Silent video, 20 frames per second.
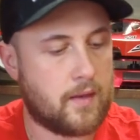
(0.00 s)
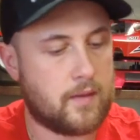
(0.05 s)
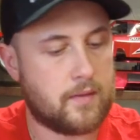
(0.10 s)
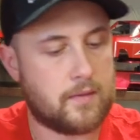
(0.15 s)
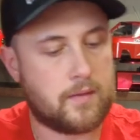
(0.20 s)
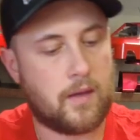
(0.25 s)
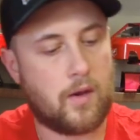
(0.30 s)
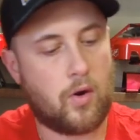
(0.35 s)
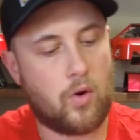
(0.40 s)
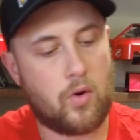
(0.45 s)

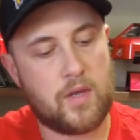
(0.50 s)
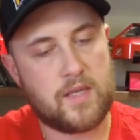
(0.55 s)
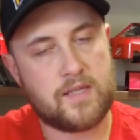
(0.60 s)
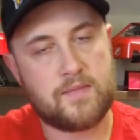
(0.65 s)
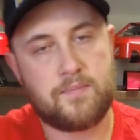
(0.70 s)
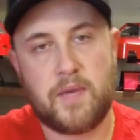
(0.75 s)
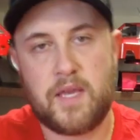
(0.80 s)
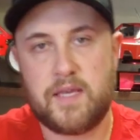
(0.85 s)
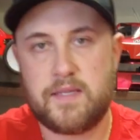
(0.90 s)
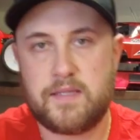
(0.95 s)
OS
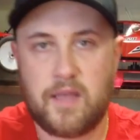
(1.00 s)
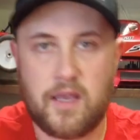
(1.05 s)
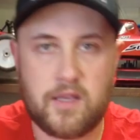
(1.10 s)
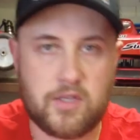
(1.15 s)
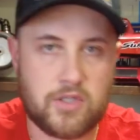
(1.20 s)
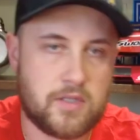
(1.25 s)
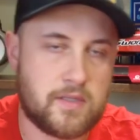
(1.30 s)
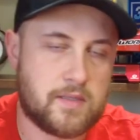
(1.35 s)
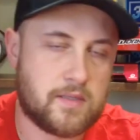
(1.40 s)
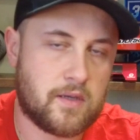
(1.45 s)
based
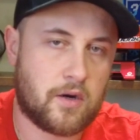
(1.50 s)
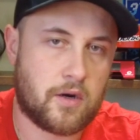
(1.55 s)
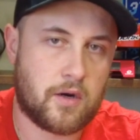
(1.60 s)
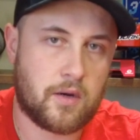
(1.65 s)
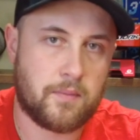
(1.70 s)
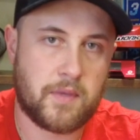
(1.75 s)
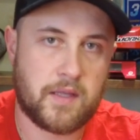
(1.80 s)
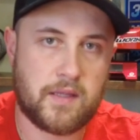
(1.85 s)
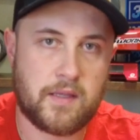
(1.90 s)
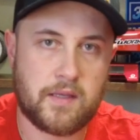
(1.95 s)
engines are a
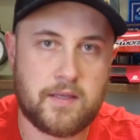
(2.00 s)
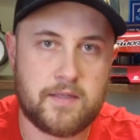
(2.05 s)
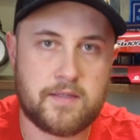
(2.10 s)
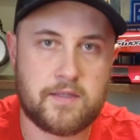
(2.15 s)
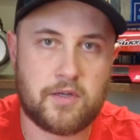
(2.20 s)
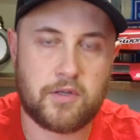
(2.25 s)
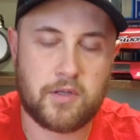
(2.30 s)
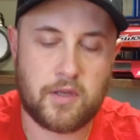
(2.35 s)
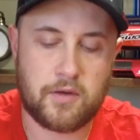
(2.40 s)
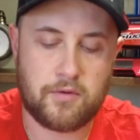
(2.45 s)
bit
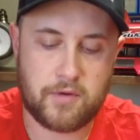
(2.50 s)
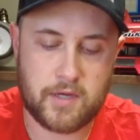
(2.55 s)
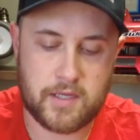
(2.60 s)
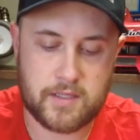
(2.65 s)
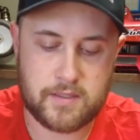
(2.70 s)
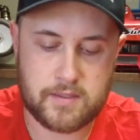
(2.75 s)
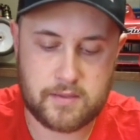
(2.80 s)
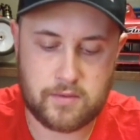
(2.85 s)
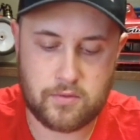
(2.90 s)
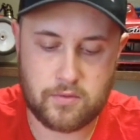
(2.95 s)
easier than
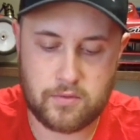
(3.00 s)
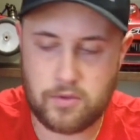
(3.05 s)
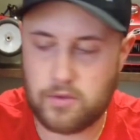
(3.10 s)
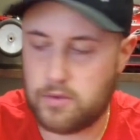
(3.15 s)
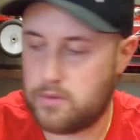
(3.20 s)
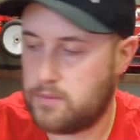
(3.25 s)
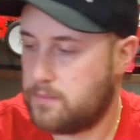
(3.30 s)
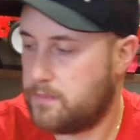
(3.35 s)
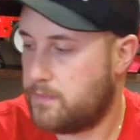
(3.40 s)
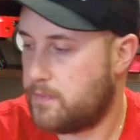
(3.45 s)
Reds to
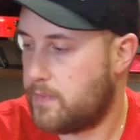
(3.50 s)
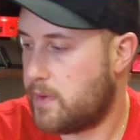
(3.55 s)
tune,